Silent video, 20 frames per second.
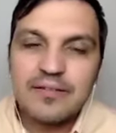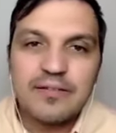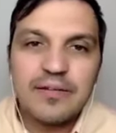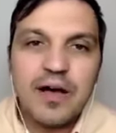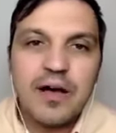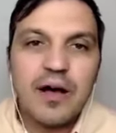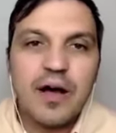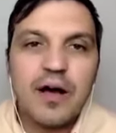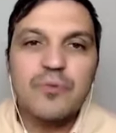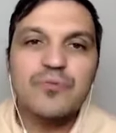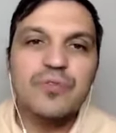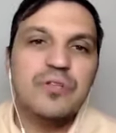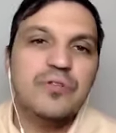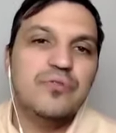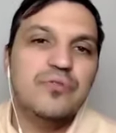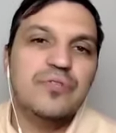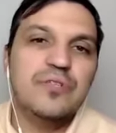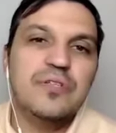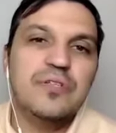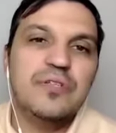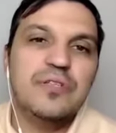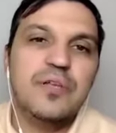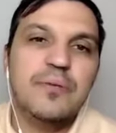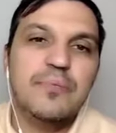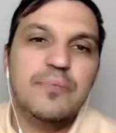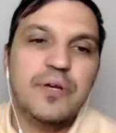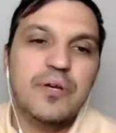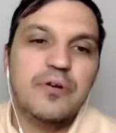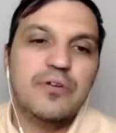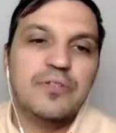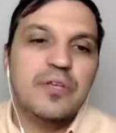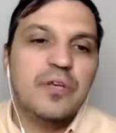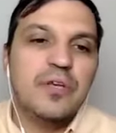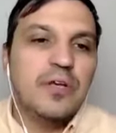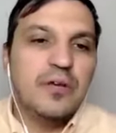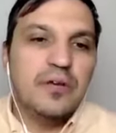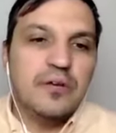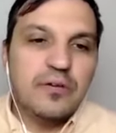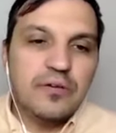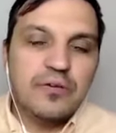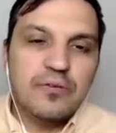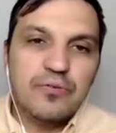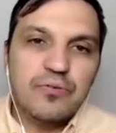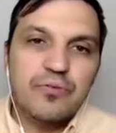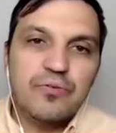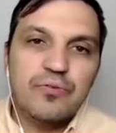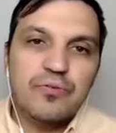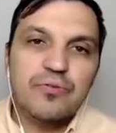How, how did you see them? Because uh, you,